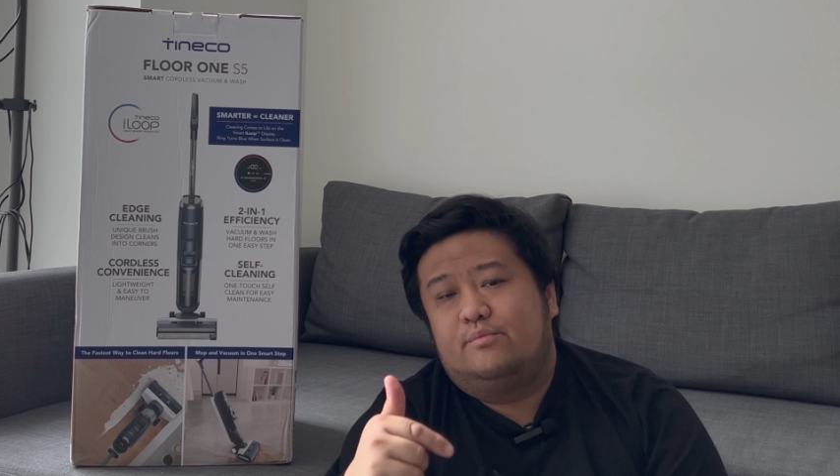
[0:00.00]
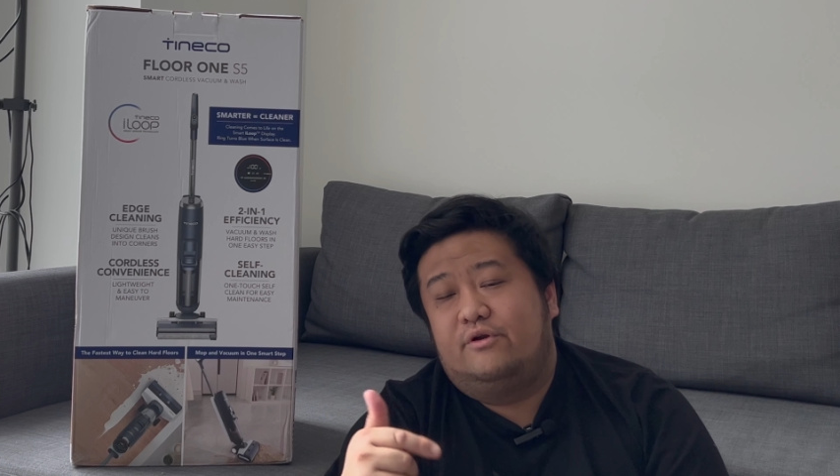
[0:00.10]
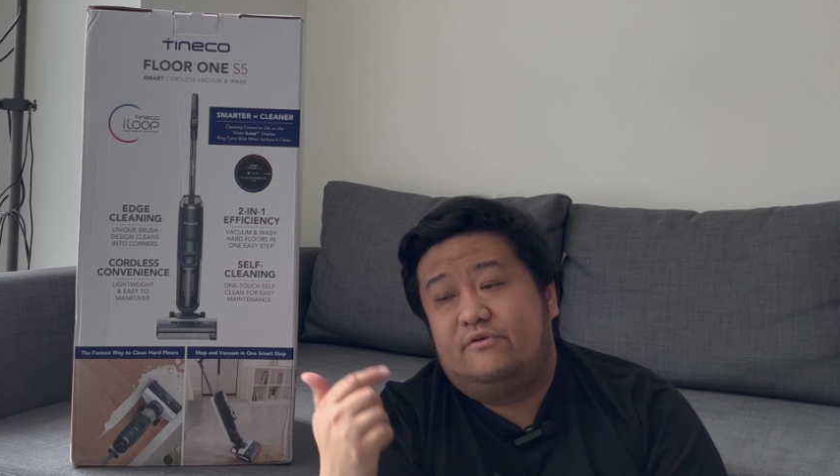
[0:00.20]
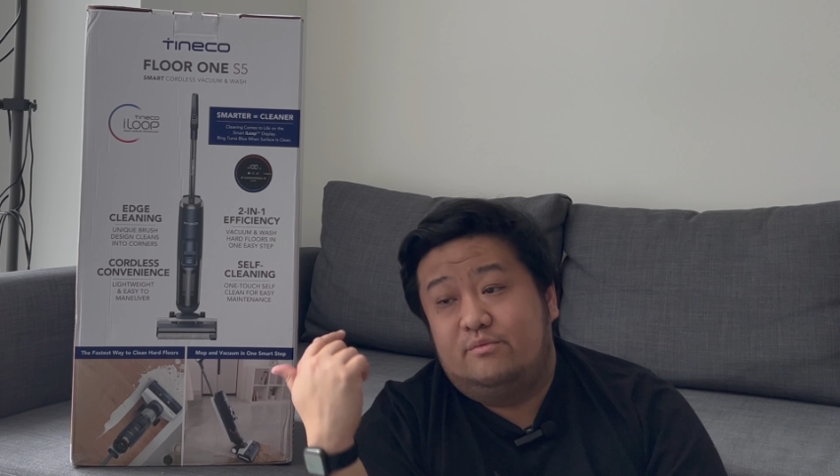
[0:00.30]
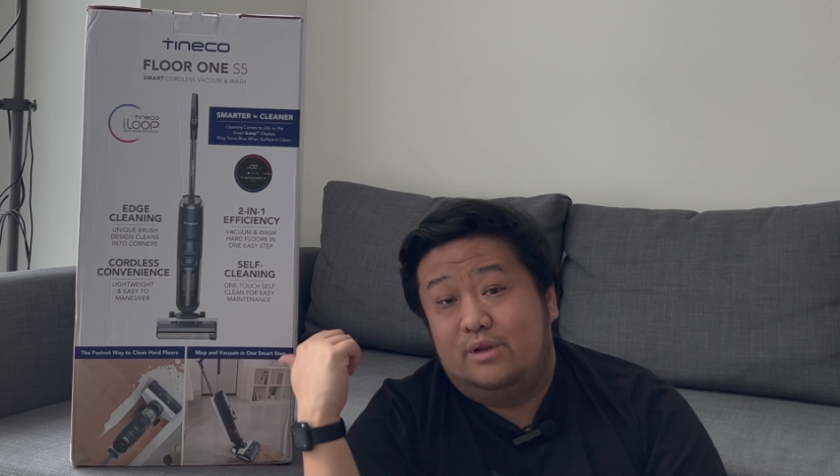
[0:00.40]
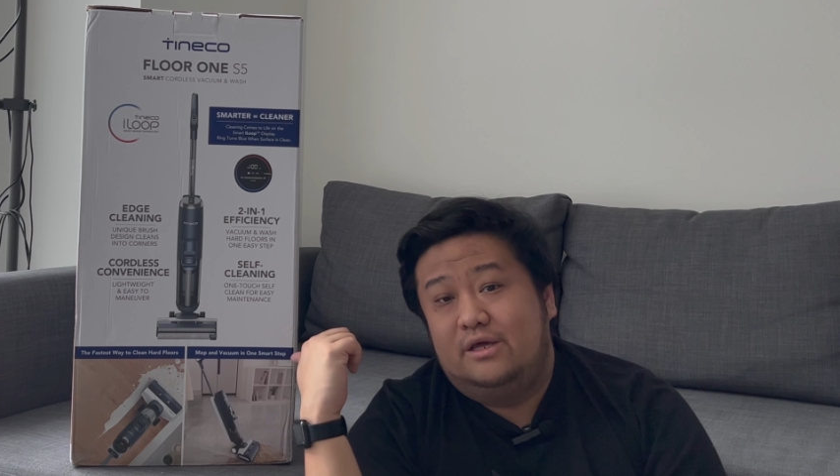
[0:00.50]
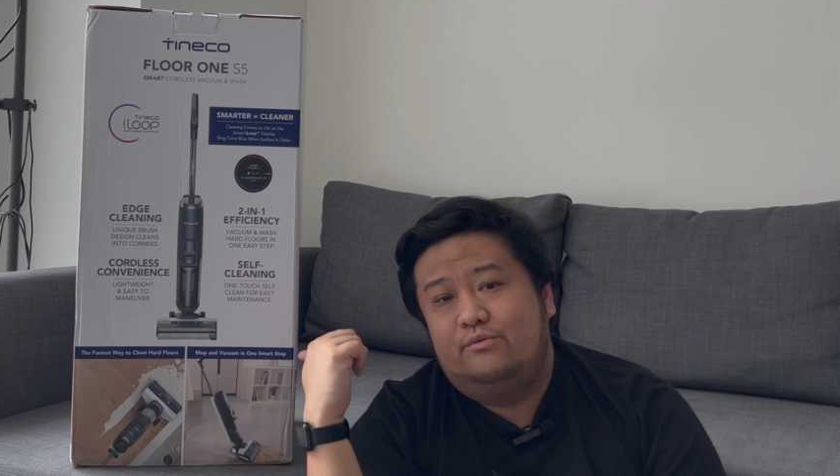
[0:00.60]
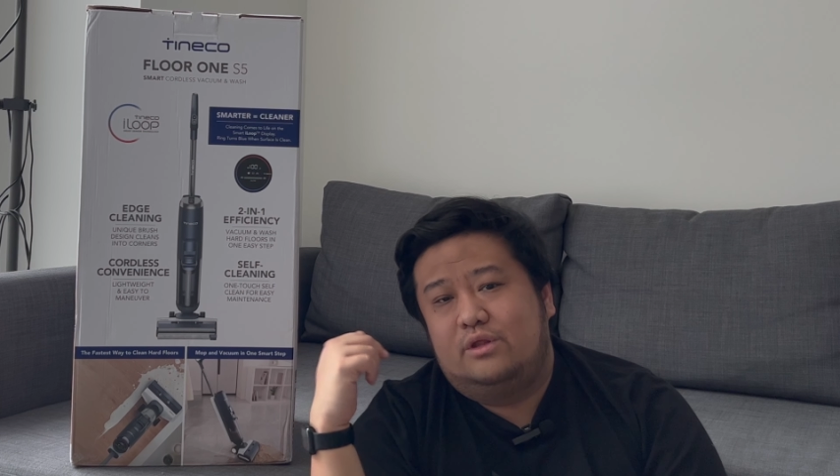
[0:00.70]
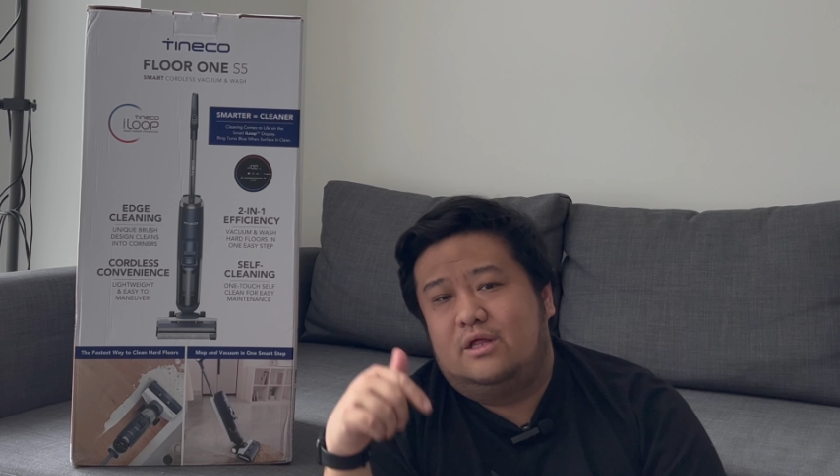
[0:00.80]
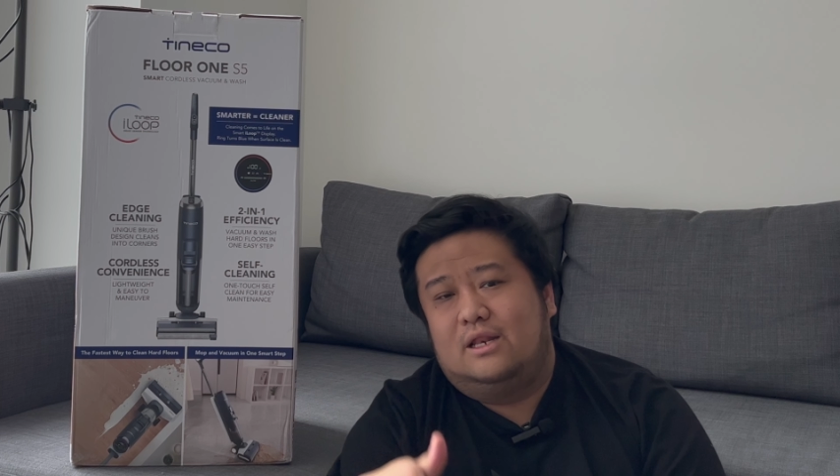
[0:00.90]
preferably
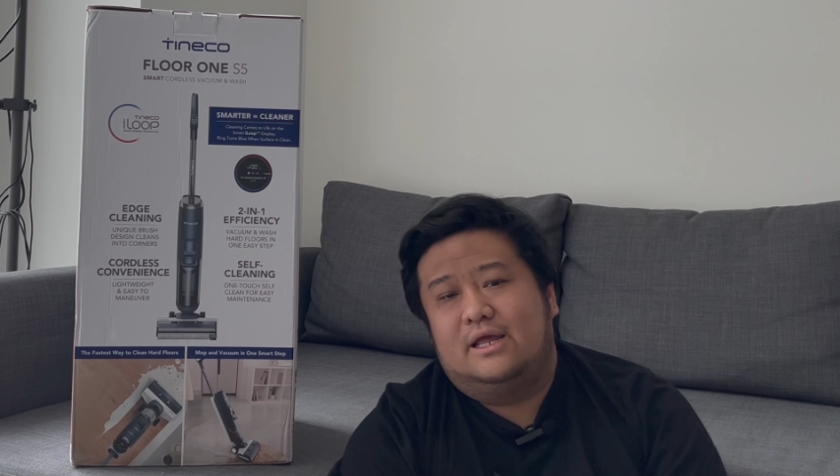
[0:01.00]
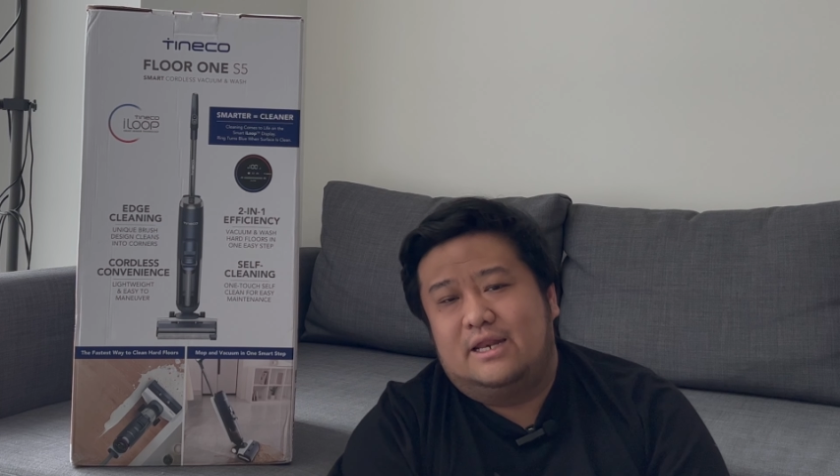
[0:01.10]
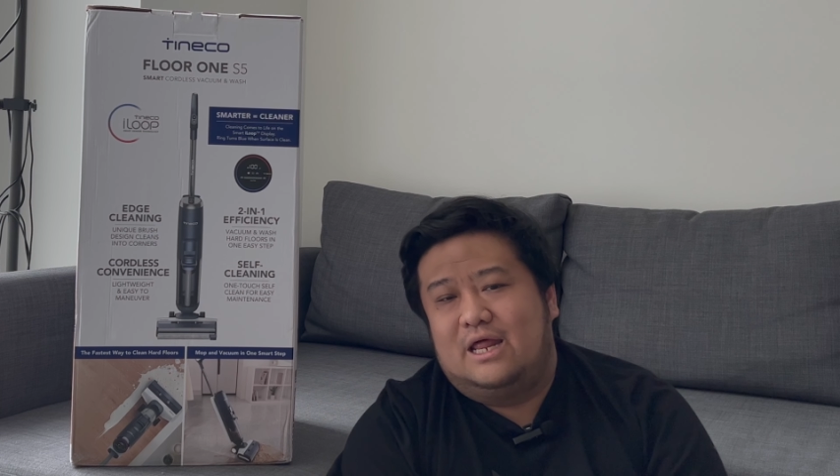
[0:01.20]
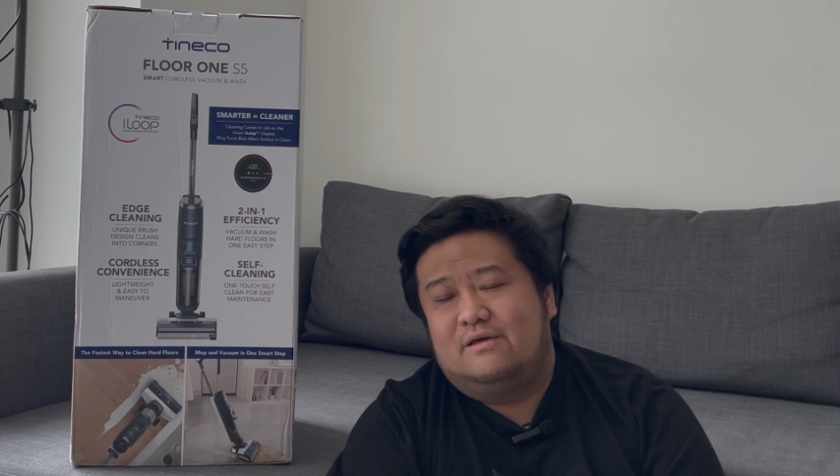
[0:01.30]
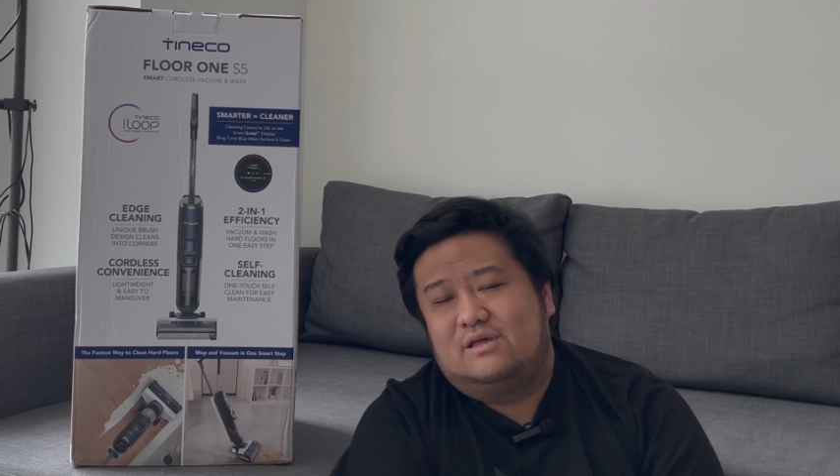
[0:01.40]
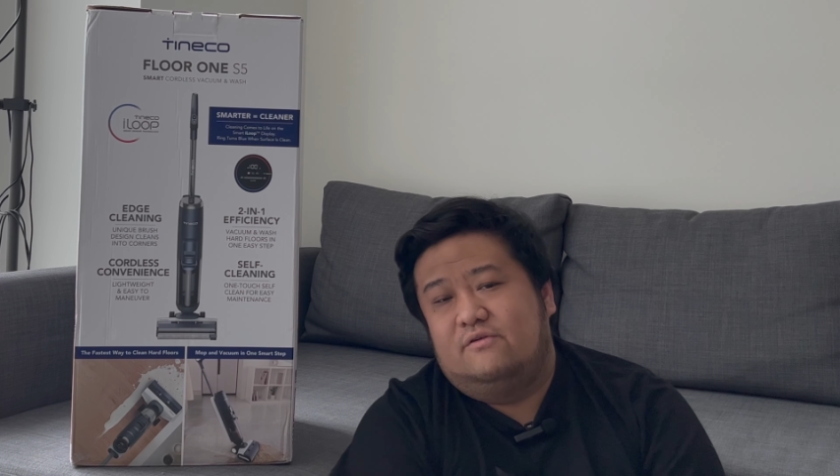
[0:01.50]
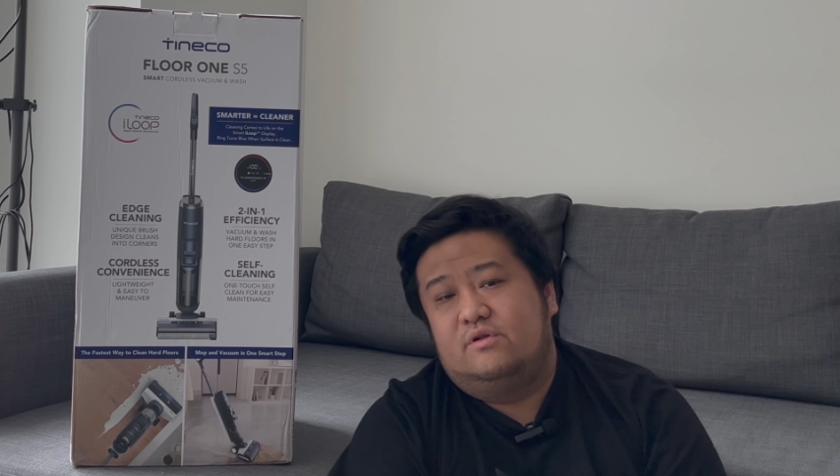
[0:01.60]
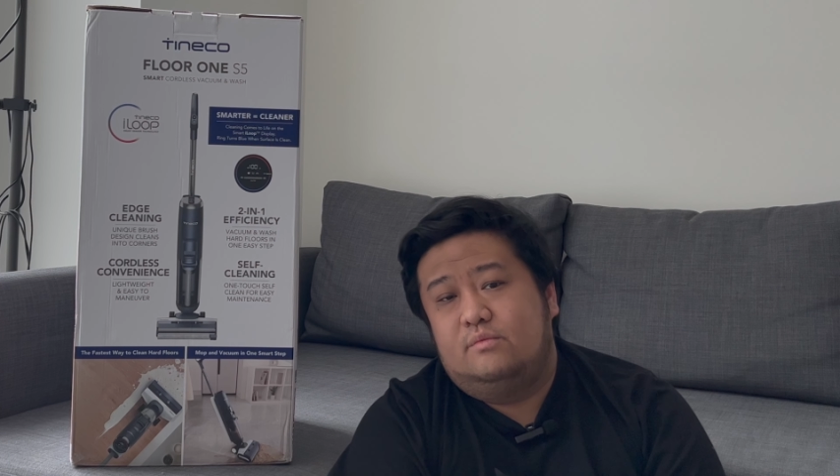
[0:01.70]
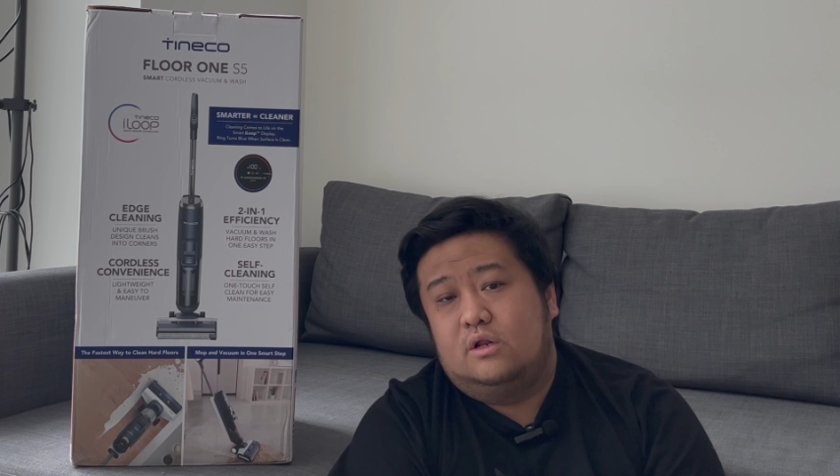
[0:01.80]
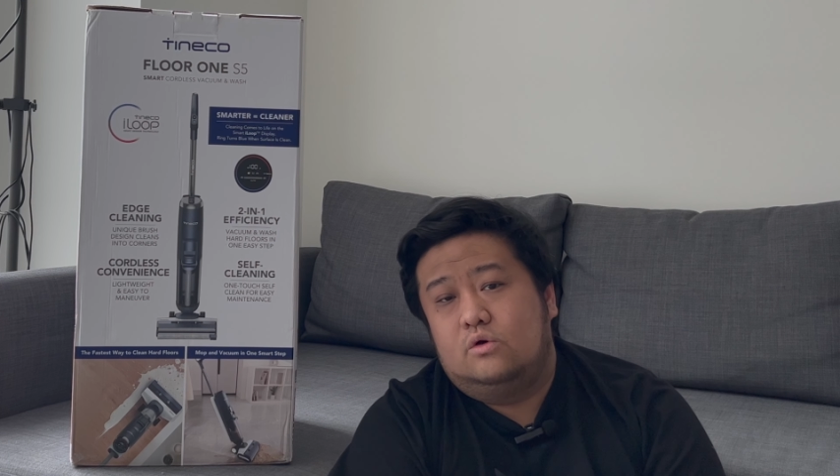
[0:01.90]
with the link that I've
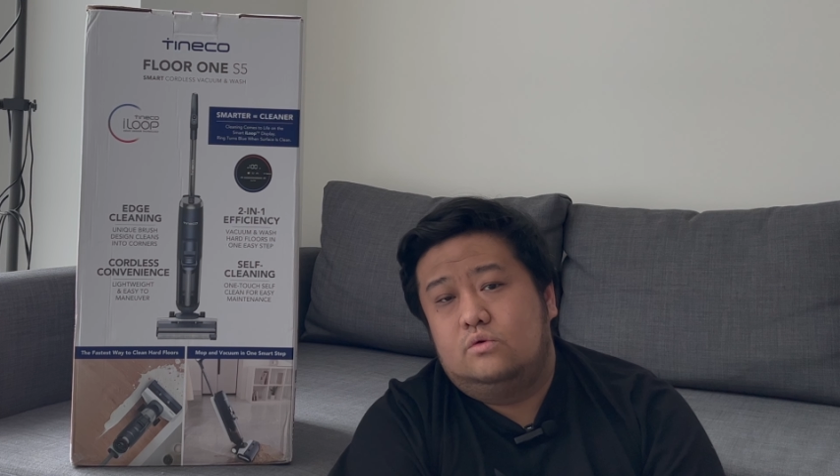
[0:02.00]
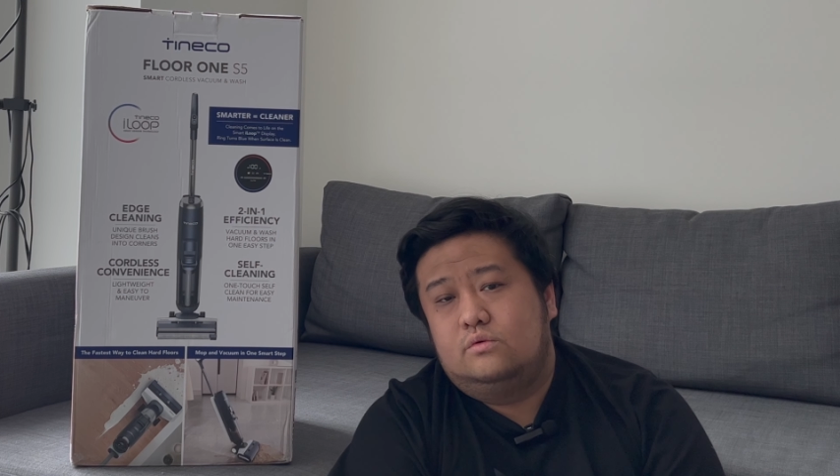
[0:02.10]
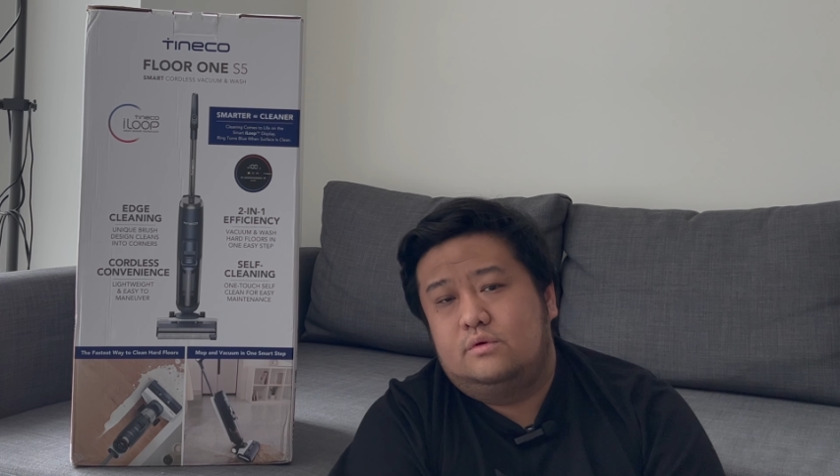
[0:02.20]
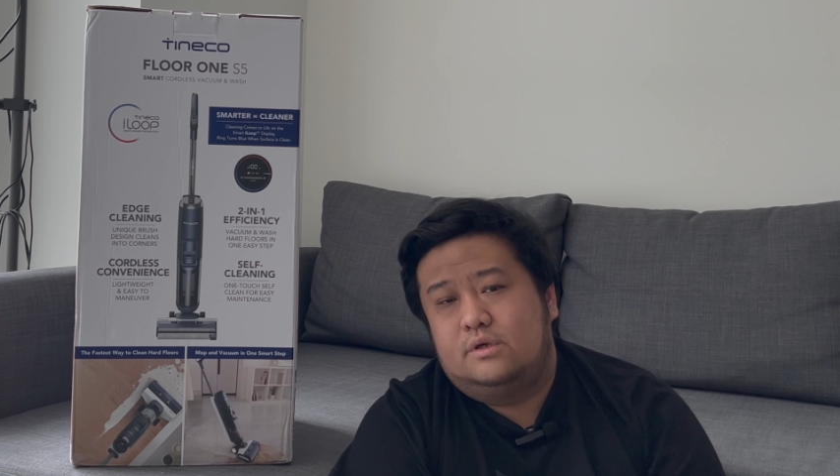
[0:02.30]
given below.